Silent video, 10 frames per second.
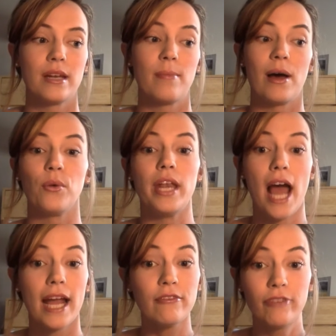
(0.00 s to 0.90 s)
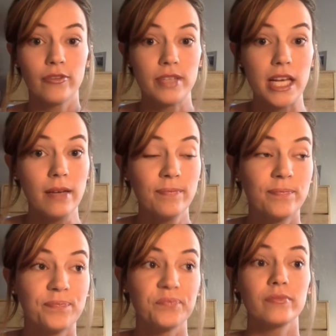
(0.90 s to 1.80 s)
at about 9:50.
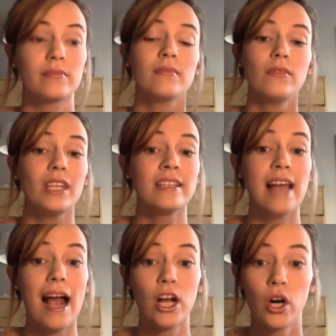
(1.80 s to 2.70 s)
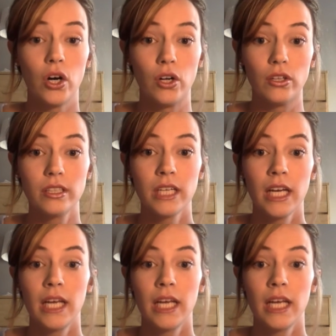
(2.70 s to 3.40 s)
Zach called.